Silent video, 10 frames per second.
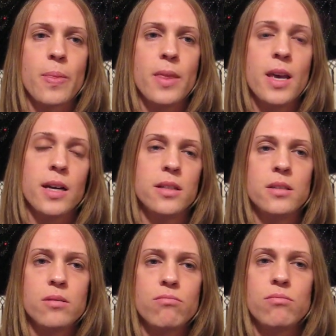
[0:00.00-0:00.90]
yeah,
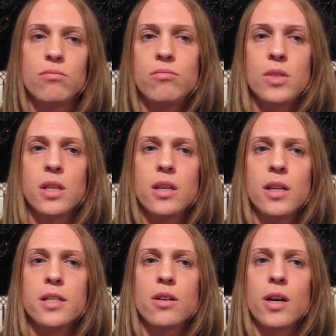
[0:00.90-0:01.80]
get the
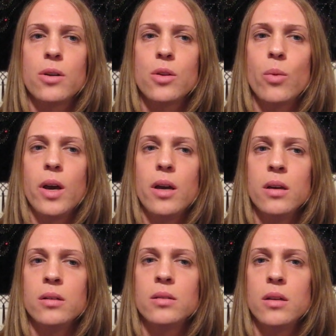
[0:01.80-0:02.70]
laser out of the
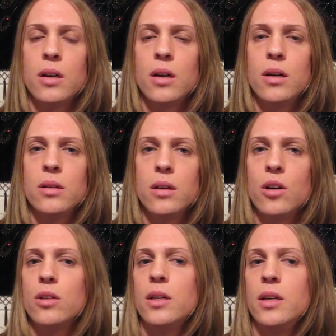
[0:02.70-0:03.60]
way
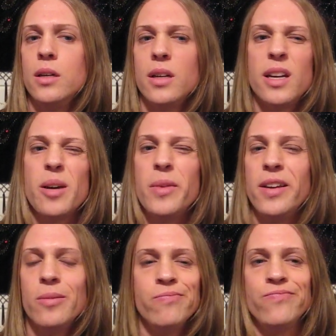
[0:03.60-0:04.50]
early. And I
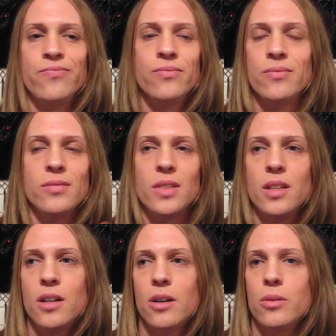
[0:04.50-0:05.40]
mean,
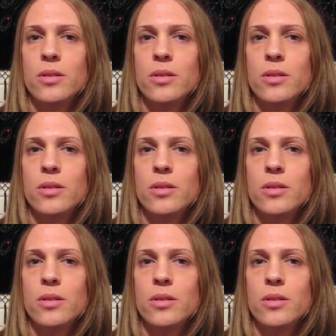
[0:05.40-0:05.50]
you know,